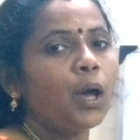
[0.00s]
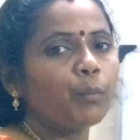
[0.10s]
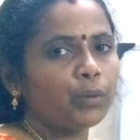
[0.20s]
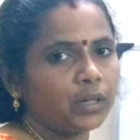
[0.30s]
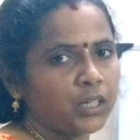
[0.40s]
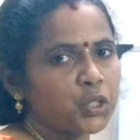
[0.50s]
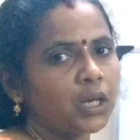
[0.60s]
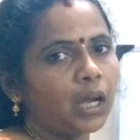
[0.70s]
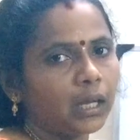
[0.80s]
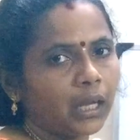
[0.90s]

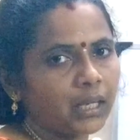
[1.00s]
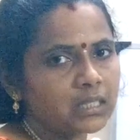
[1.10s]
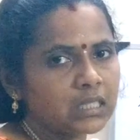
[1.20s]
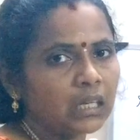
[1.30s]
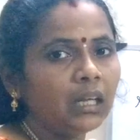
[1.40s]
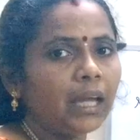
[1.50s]
protection against the